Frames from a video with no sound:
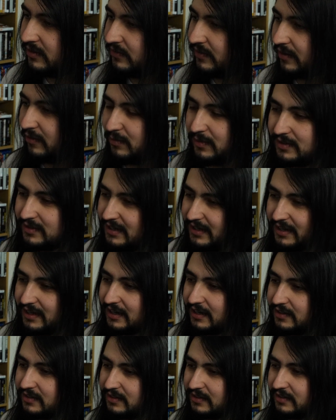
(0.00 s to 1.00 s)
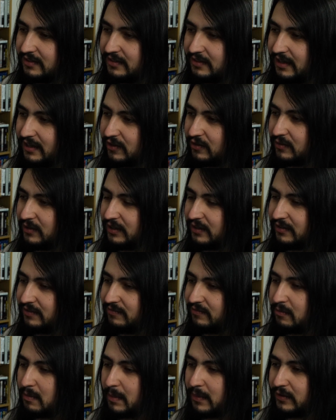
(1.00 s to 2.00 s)
Fablemans, I guess. I don't really
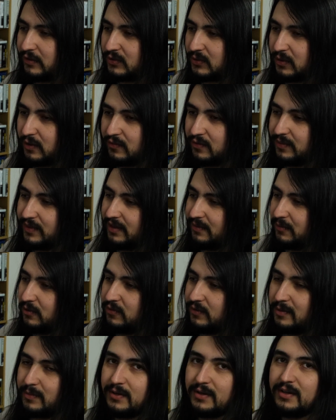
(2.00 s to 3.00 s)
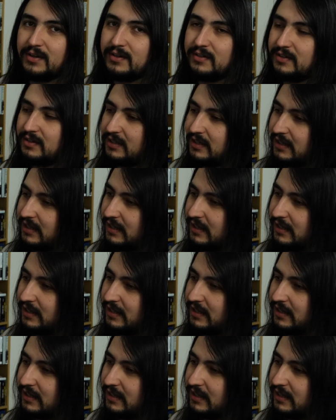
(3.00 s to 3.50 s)
remember the score from that movie, to be honest.